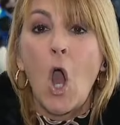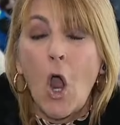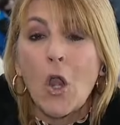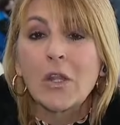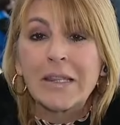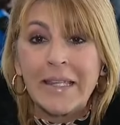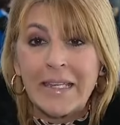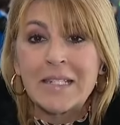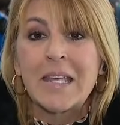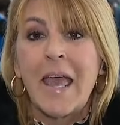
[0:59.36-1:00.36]
are
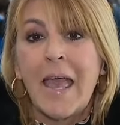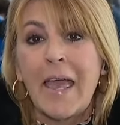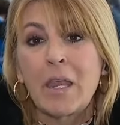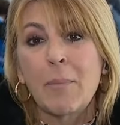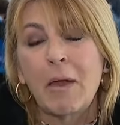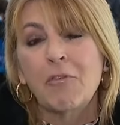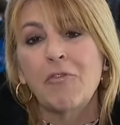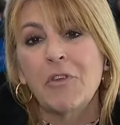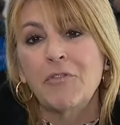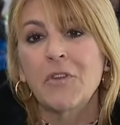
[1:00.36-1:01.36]
late and about
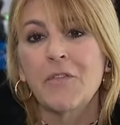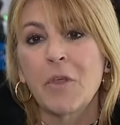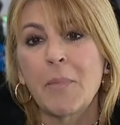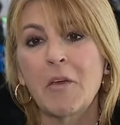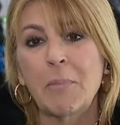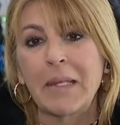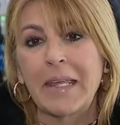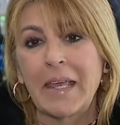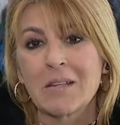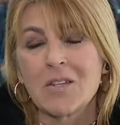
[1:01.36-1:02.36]
50 of them have been
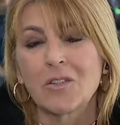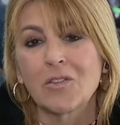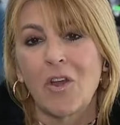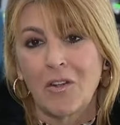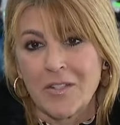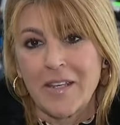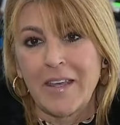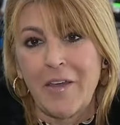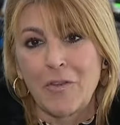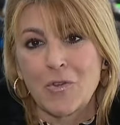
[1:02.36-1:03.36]
canceled
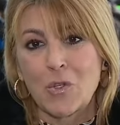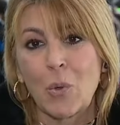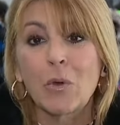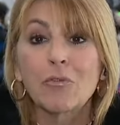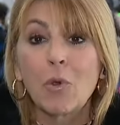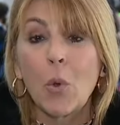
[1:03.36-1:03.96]
altogether. So, of